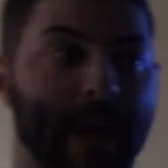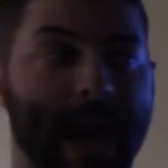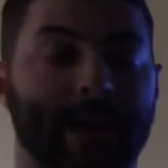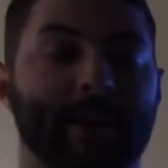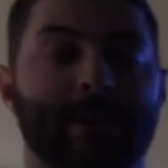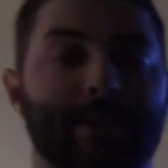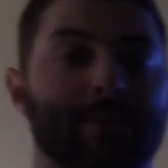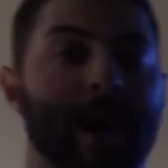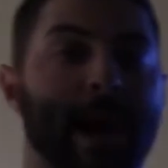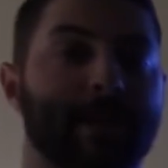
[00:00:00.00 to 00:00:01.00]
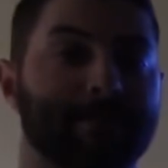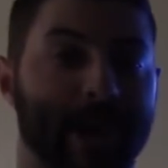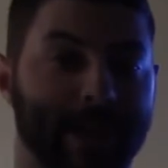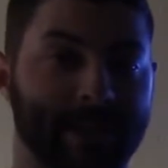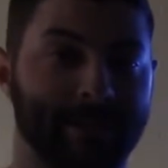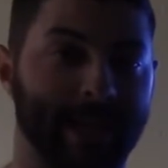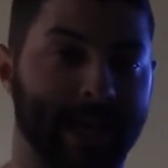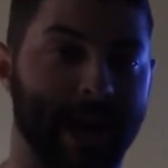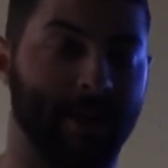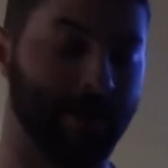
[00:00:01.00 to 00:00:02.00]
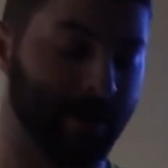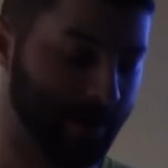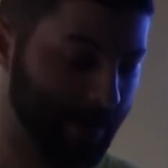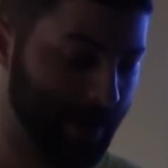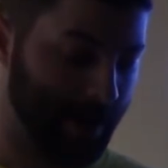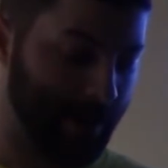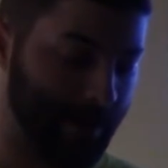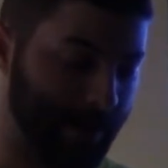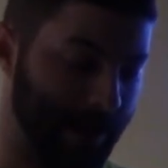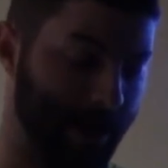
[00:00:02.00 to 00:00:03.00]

added into my activity account. Now